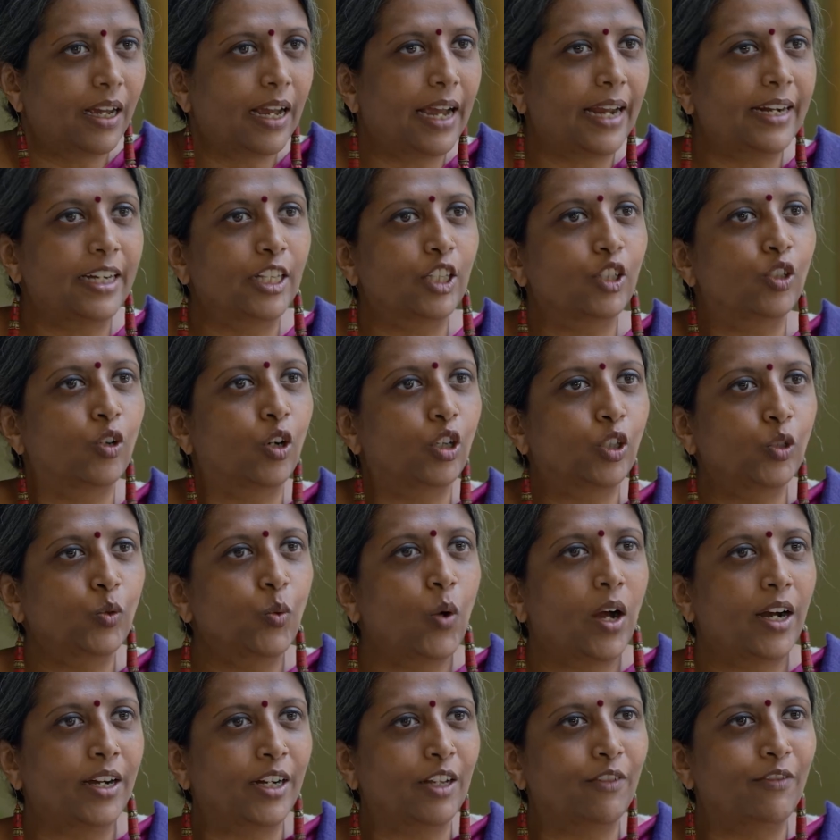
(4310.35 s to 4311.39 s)
And it's not too
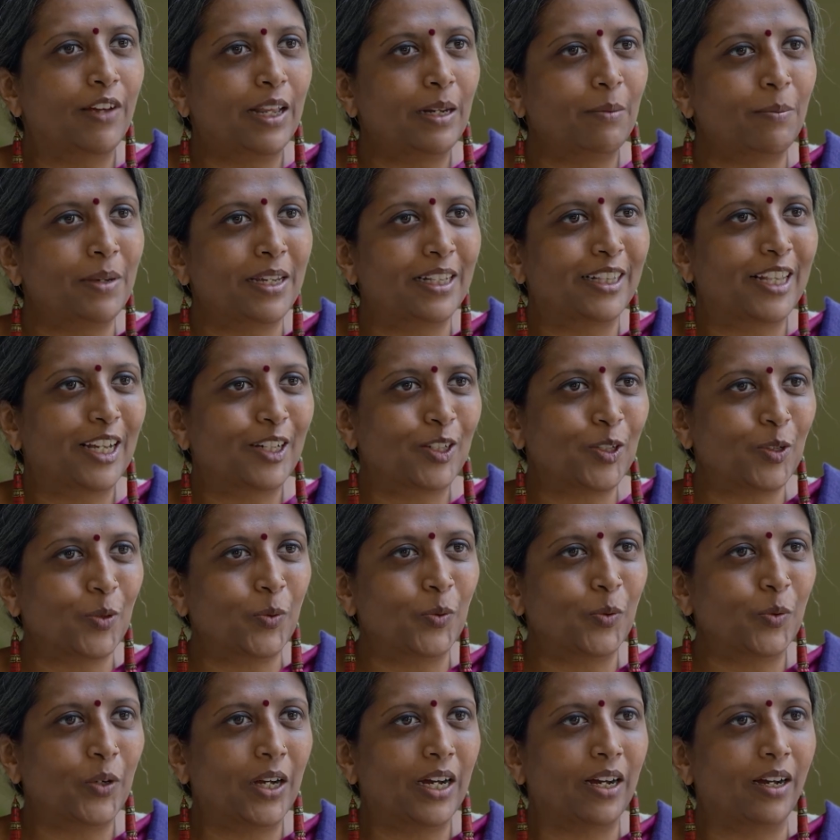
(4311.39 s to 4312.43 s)
underwhelming that
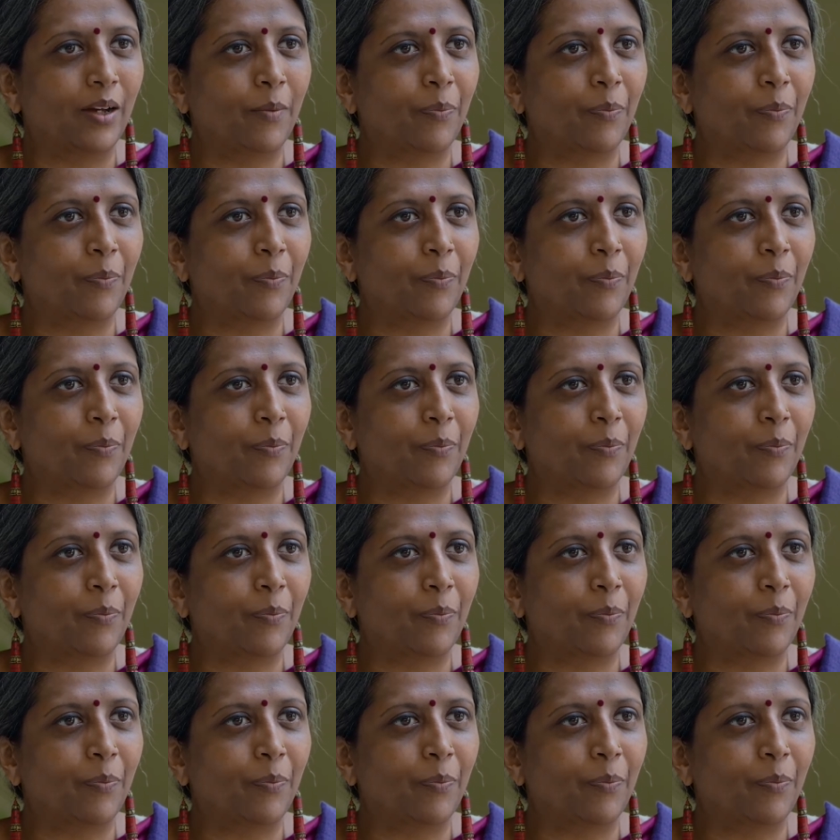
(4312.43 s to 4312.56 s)
you,